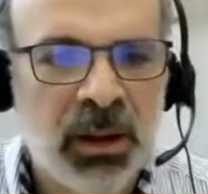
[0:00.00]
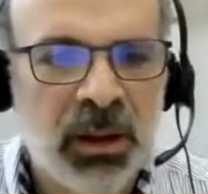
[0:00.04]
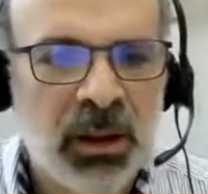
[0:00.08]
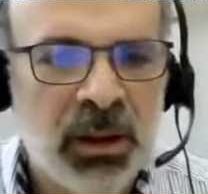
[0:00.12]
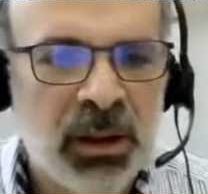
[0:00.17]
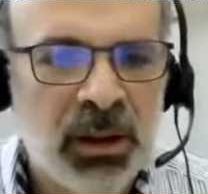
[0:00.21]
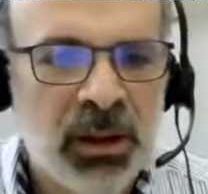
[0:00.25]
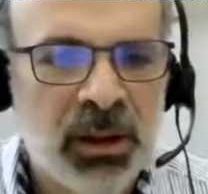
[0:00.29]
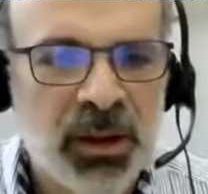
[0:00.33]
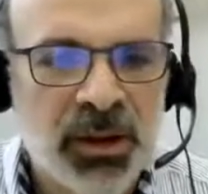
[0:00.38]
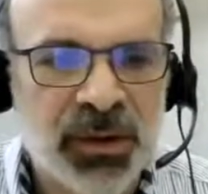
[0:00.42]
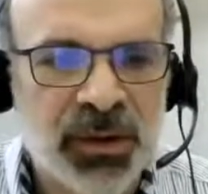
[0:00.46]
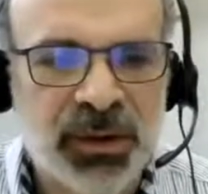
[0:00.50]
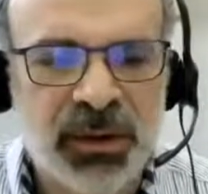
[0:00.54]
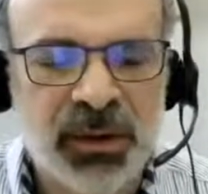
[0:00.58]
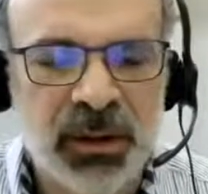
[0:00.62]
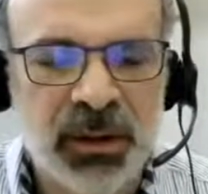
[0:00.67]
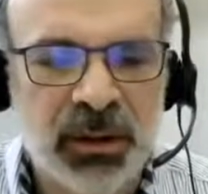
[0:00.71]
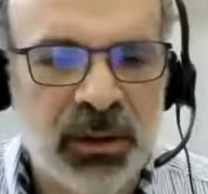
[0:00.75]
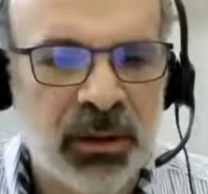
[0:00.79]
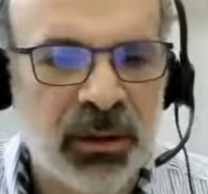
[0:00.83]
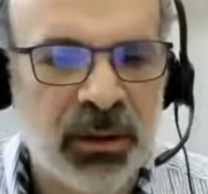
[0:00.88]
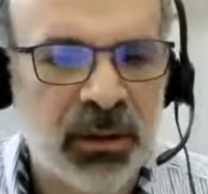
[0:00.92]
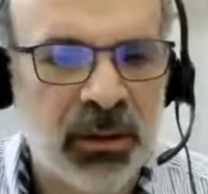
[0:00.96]
just
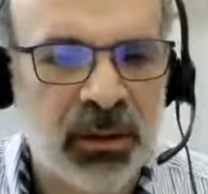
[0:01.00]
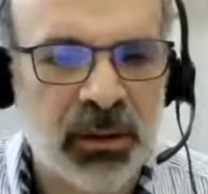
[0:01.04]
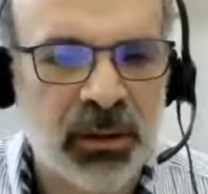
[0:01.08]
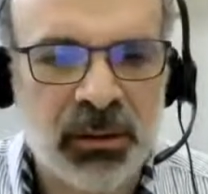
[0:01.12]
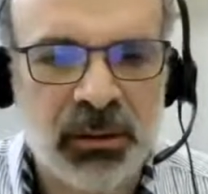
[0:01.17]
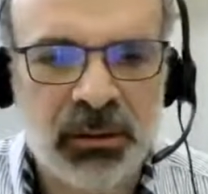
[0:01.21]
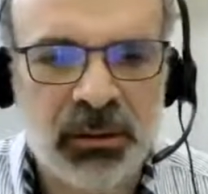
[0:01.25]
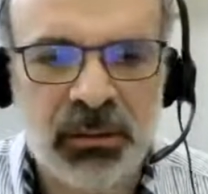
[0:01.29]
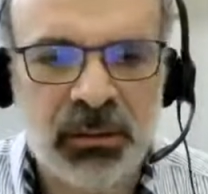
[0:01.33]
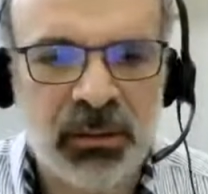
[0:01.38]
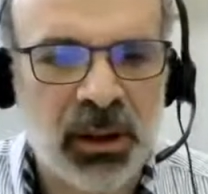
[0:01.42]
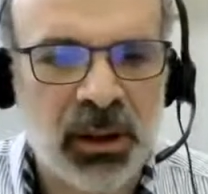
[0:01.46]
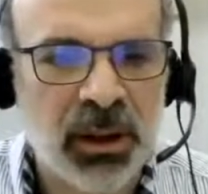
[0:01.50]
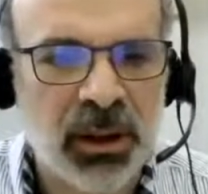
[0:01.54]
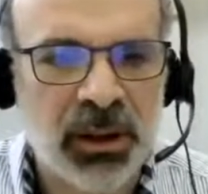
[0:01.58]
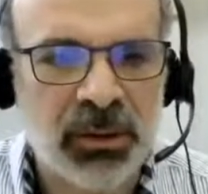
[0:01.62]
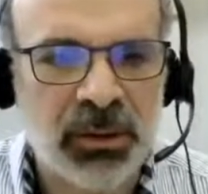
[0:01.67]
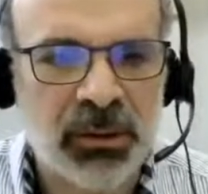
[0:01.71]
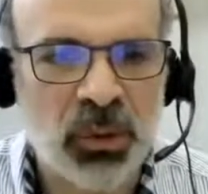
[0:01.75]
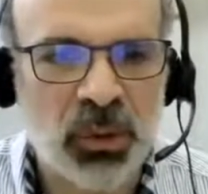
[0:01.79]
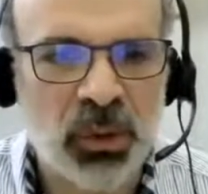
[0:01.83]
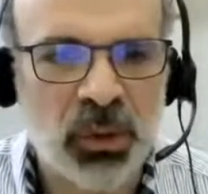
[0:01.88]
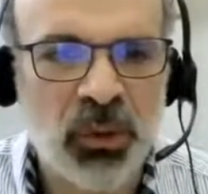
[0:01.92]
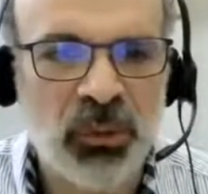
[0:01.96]

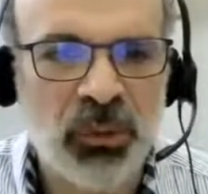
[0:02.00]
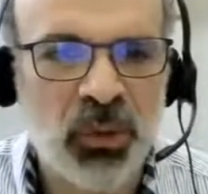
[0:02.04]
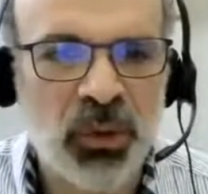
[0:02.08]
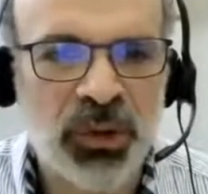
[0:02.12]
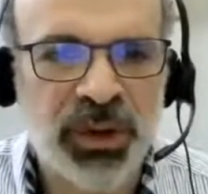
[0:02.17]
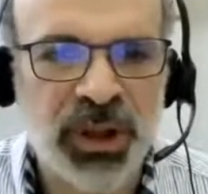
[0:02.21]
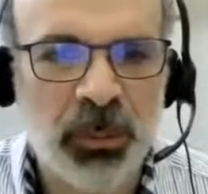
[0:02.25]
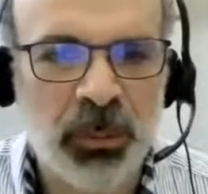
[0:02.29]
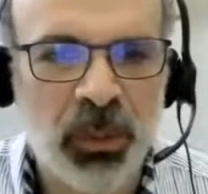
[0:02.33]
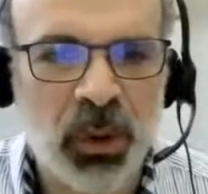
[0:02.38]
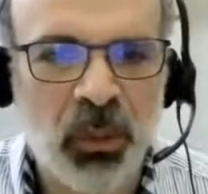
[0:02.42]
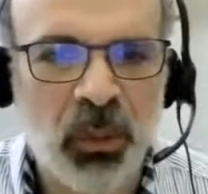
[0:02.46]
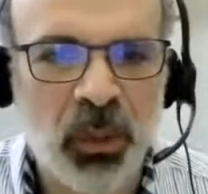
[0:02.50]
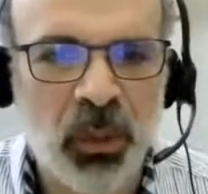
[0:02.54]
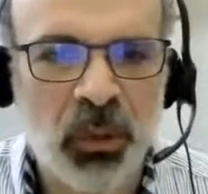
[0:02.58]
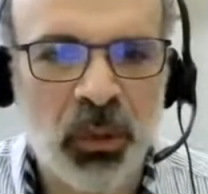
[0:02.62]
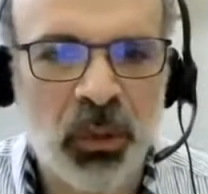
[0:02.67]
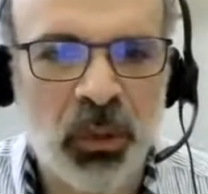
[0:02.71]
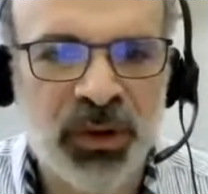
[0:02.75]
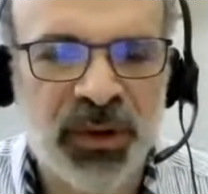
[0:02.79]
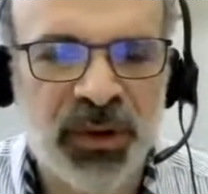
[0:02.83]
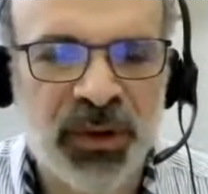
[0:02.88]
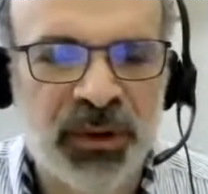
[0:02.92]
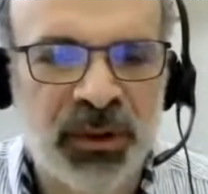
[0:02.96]
to give you some
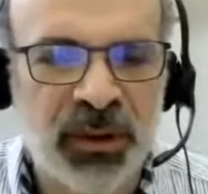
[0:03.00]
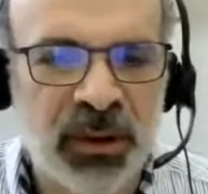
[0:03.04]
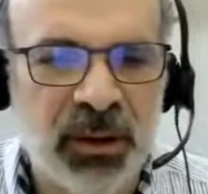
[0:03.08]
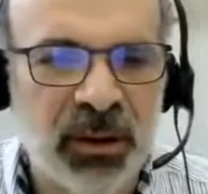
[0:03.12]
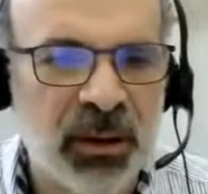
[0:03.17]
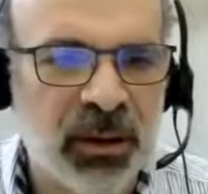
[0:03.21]
quotes,